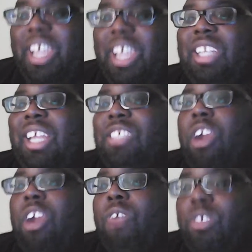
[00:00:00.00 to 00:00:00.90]
They
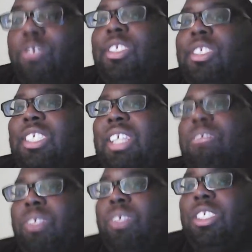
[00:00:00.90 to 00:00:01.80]
started reducing his
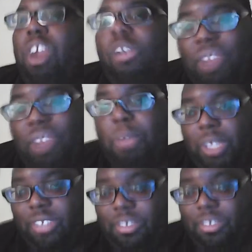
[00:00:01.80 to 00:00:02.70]
snaps when he started fumbling.